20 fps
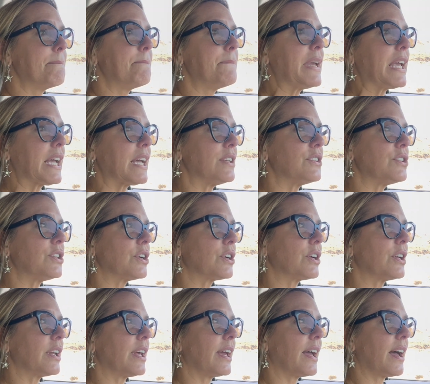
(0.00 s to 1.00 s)
because they're
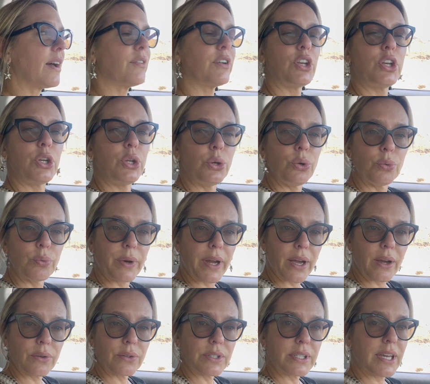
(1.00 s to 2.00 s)
going to have a new
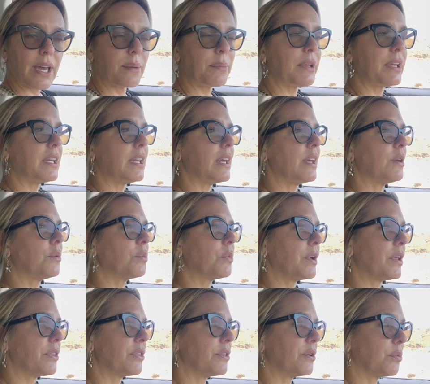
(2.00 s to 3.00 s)
round coming in
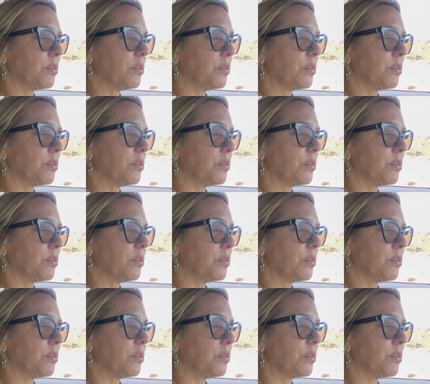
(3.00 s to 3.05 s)
with the